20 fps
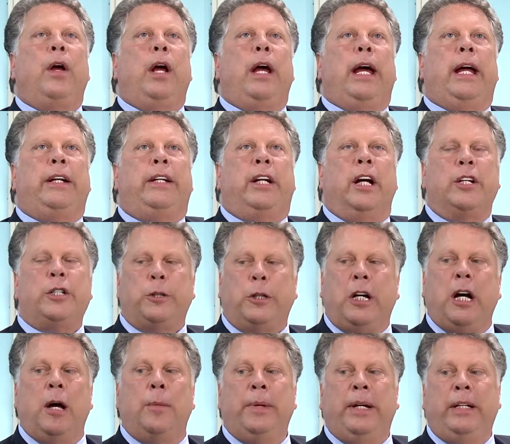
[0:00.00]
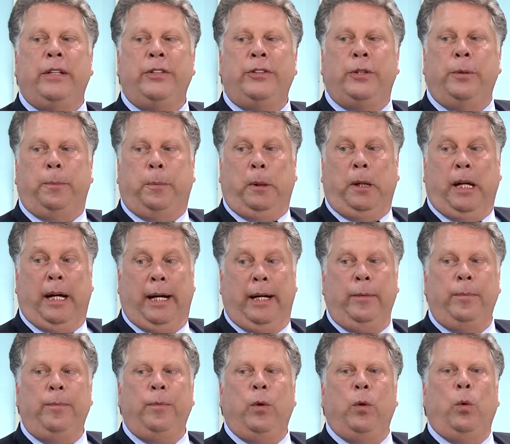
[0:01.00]
It does come into play
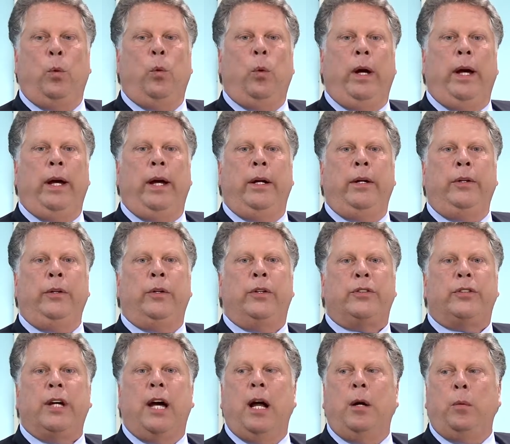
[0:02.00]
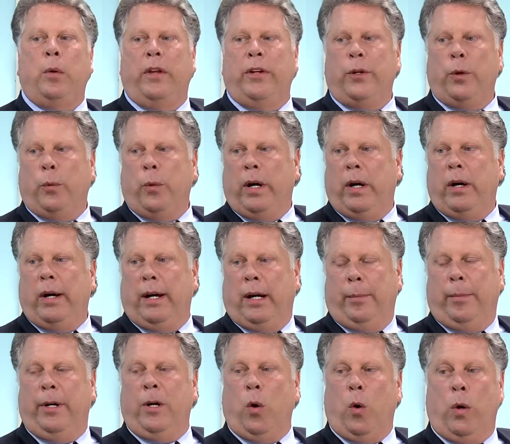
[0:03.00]
when you decide whether to wear a
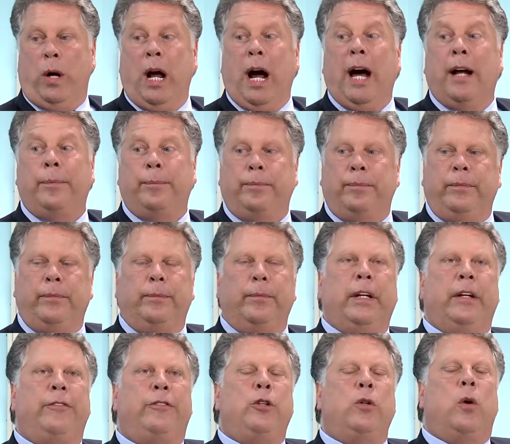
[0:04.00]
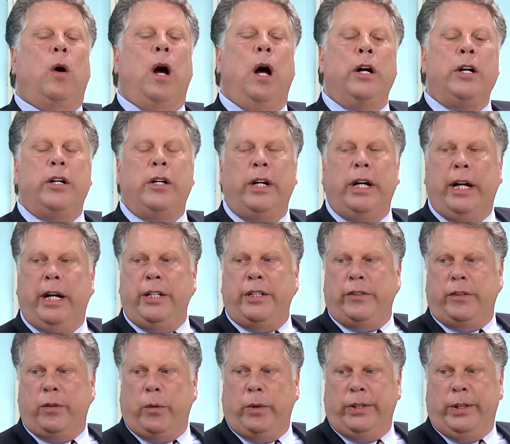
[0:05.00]
helmet or not. If you're under the age
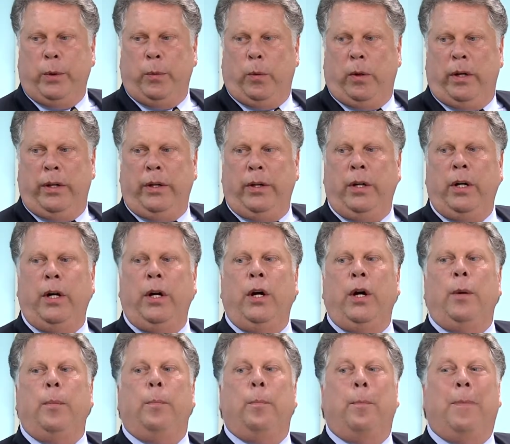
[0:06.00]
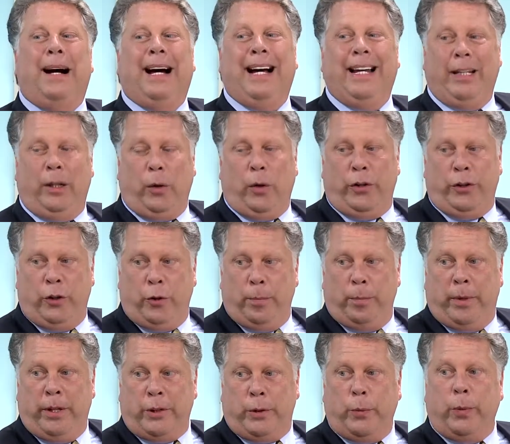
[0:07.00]
of 21, by law, you
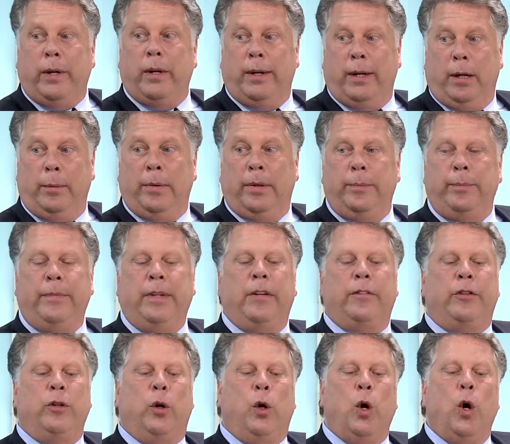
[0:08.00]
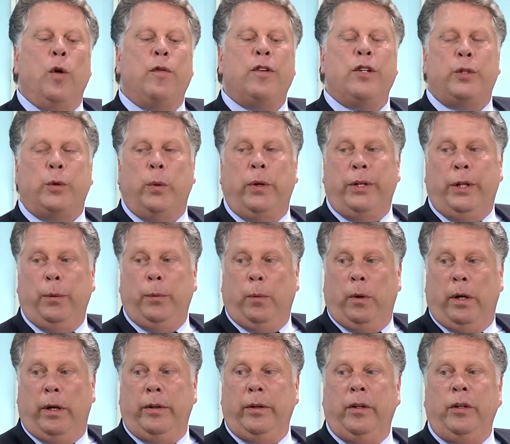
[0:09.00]
must wear a helmet. If you're over
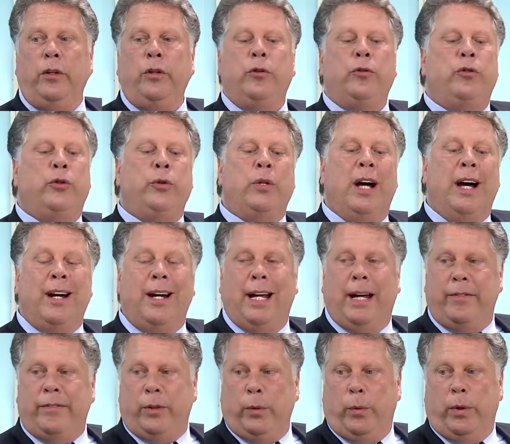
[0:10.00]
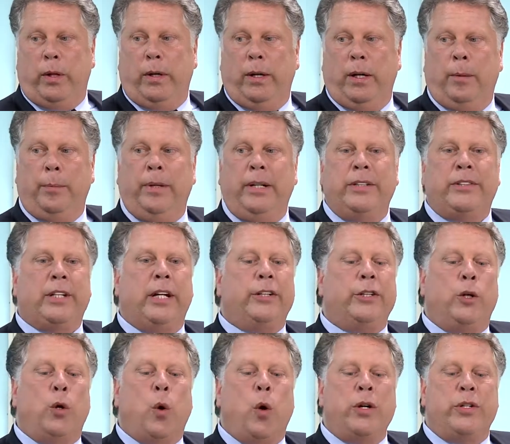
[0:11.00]
21, you do not have to wear a helmet. It's at
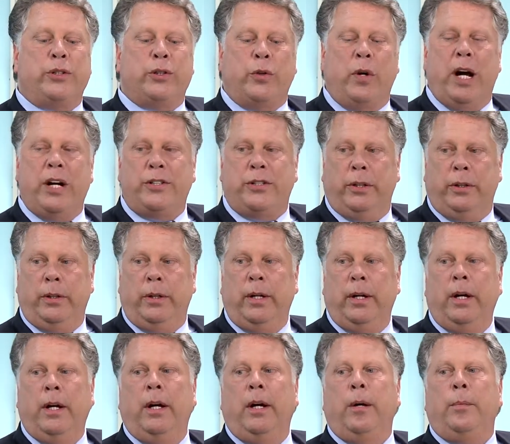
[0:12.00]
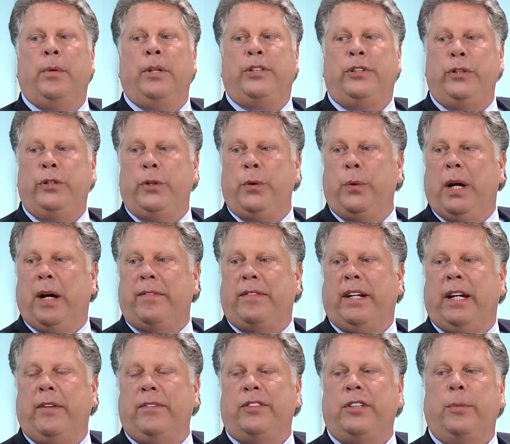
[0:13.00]
your discretion, but you do have to
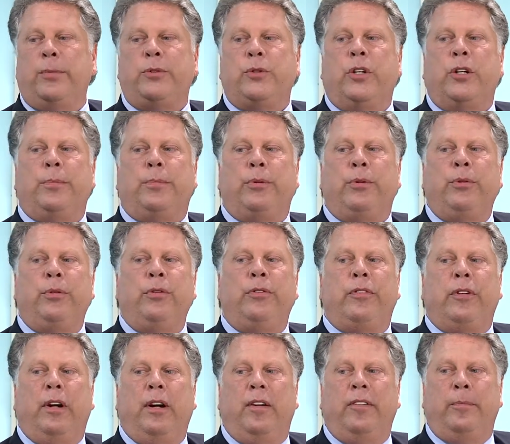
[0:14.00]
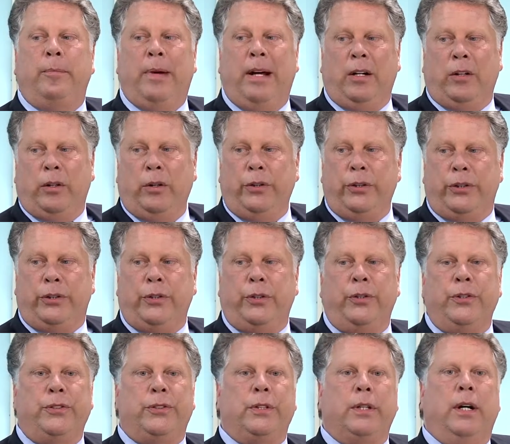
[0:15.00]
have some sort of proof of medical
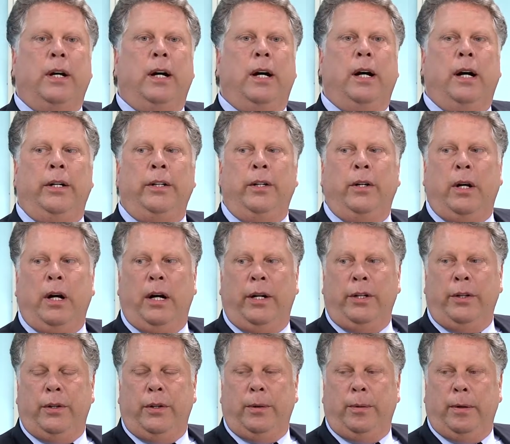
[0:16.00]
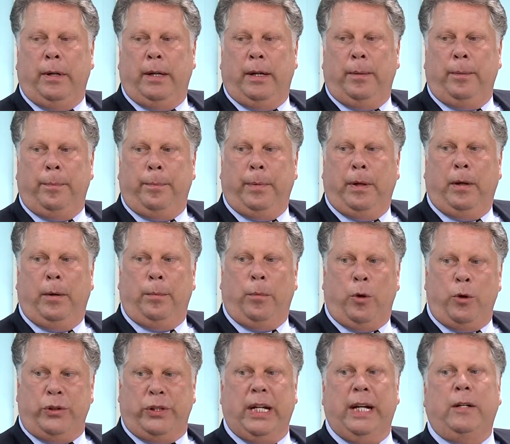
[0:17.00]
insurance on your
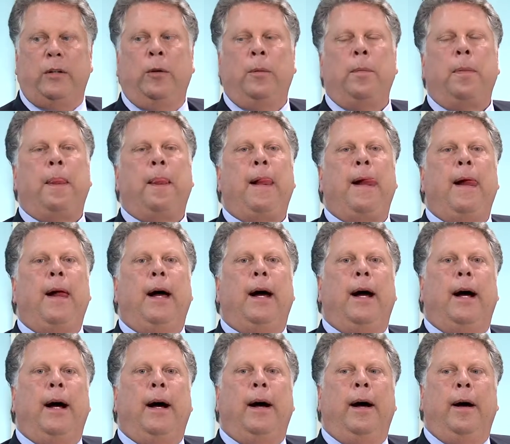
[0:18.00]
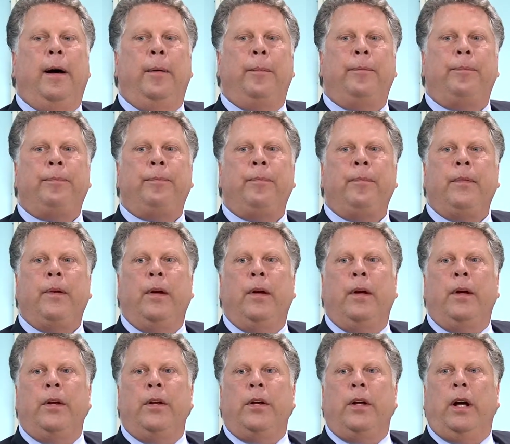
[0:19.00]
motorcycle. And
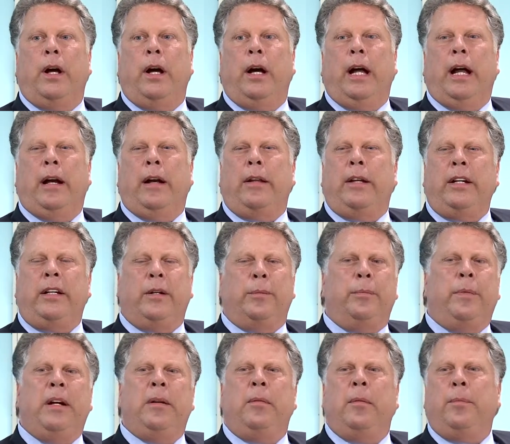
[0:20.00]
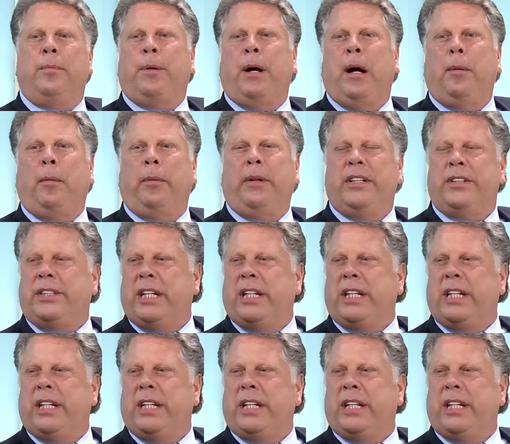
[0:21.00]
I think the minimum probably is